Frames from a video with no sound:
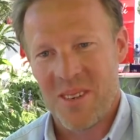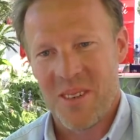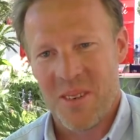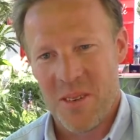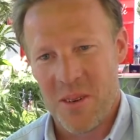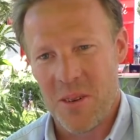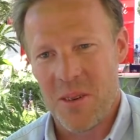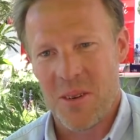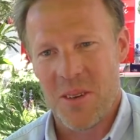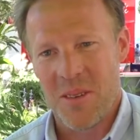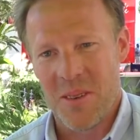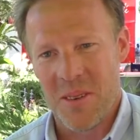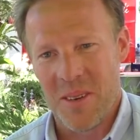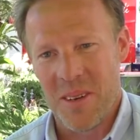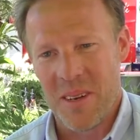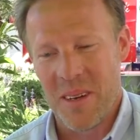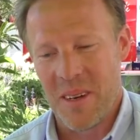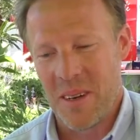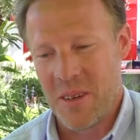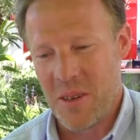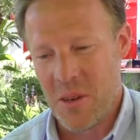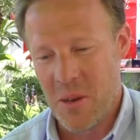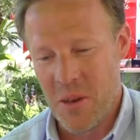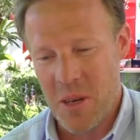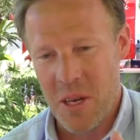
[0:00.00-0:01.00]
You
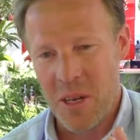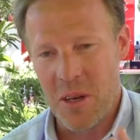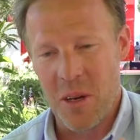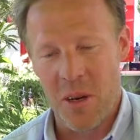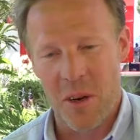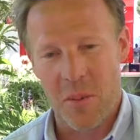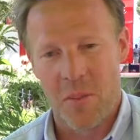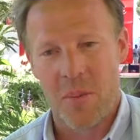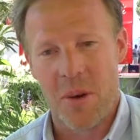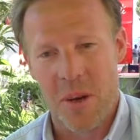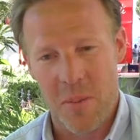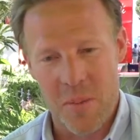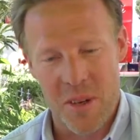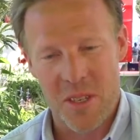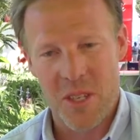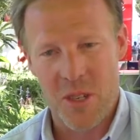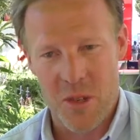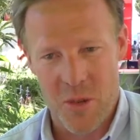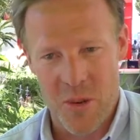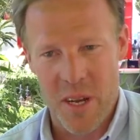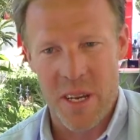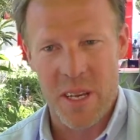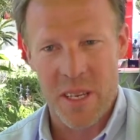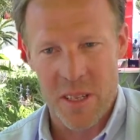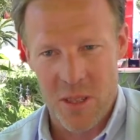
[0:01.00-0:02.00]
uh, you can go pretty much
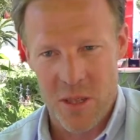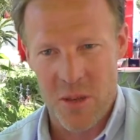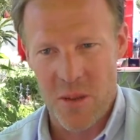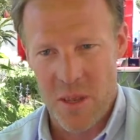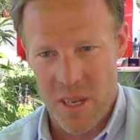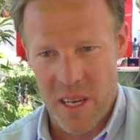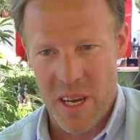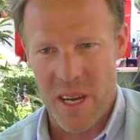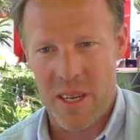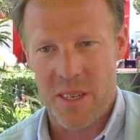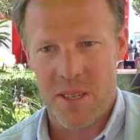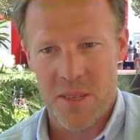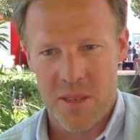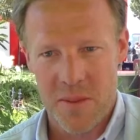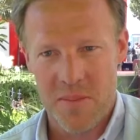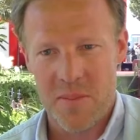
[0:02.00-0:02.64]
straight into the case.